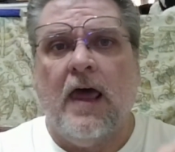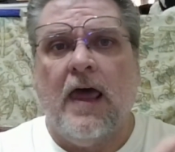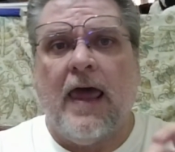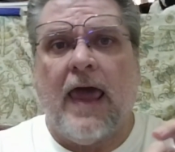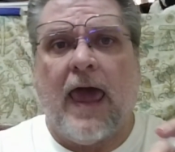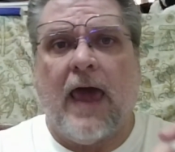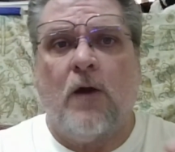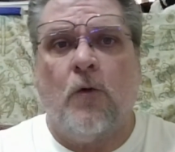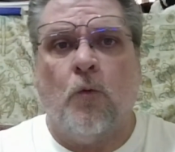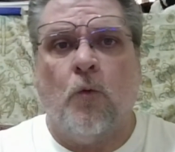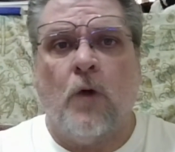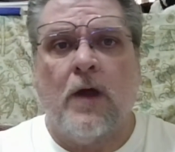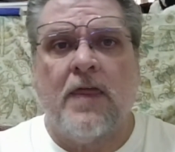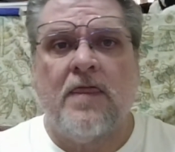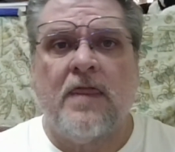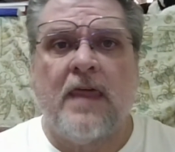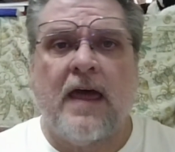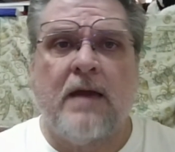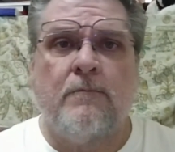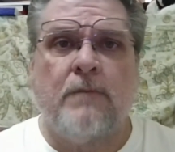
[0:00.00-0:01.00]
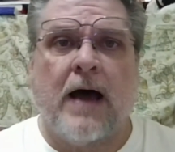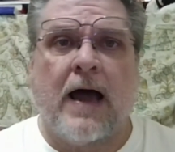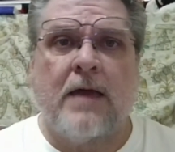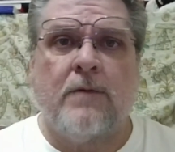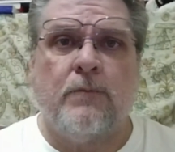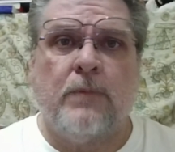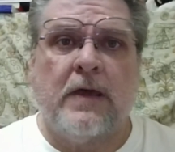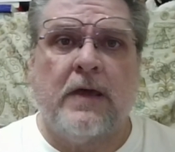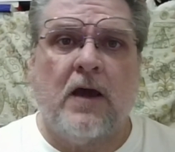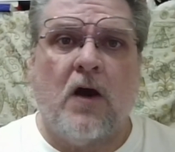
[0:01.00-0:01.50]
and when they might
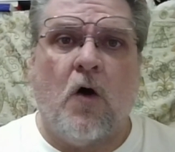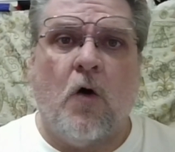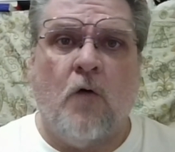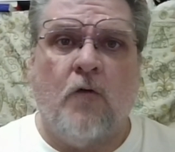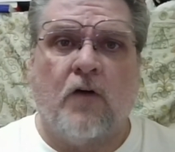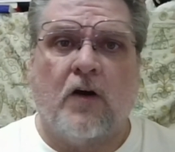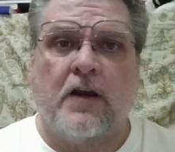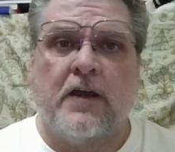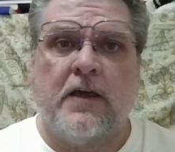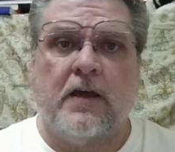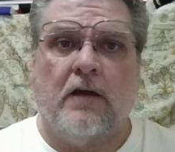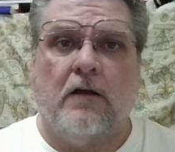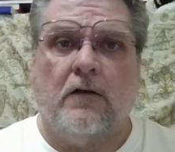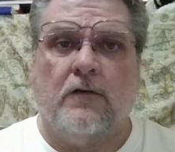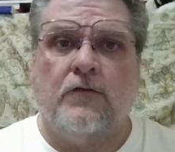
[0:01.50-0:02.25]
be overkill.